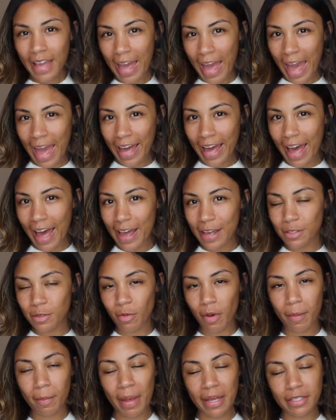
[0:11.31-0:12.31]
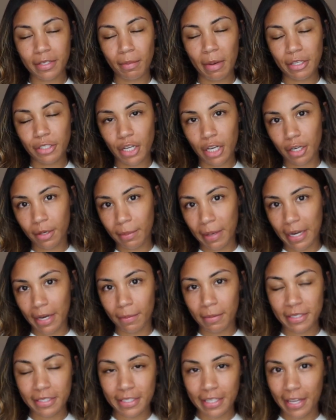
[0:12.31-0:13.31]
Hey guys, welcome back to my channel. My
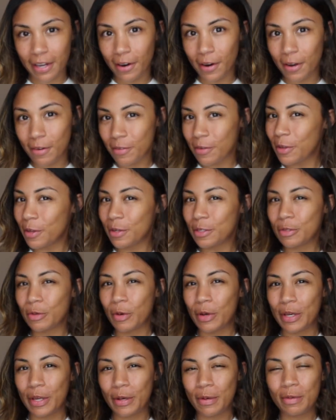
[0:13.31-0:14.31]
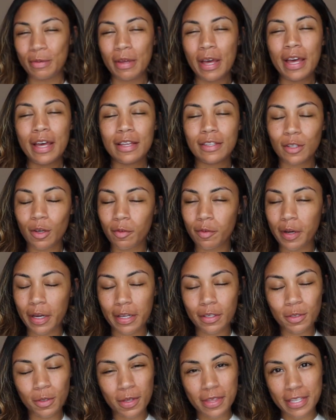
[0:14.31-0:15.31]
name is Sierra. For those who are new, don't
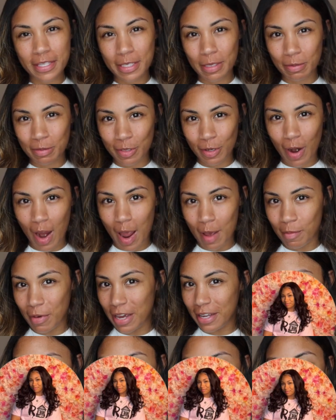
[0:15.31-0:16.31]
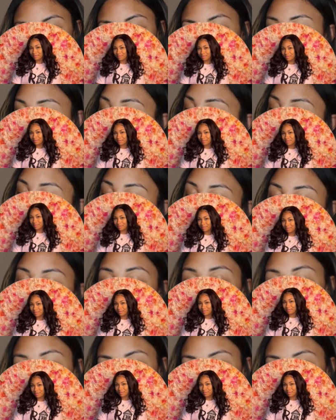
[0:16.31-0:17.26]
forget to hit the subscribe button just to stay up to date